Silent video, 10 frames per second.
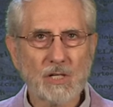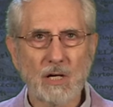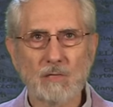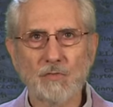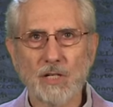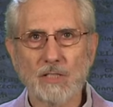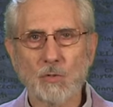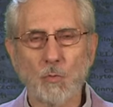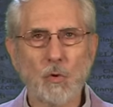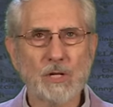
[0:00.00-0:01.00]
conflict
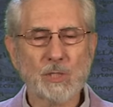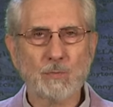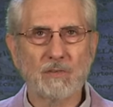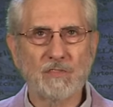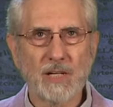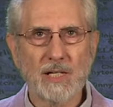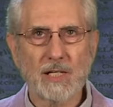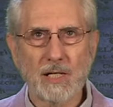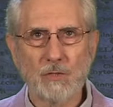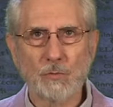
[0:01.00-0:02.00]
toward its
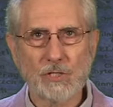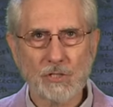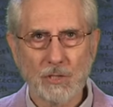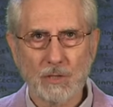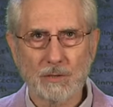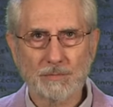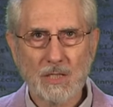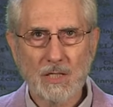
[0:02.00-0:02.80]
prophetic end result,